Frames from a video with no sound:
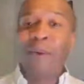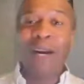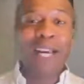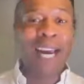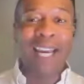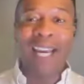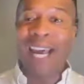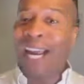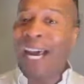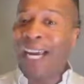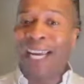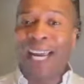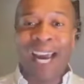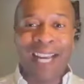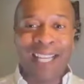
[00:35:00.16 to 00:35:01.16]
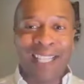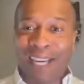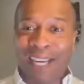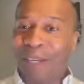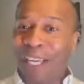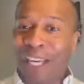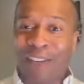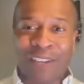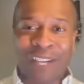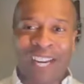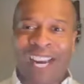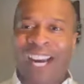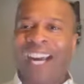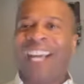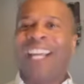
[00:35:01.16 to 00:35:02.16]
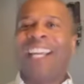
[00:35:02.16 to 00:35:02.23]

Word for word: we can't let our cows keep leaving now.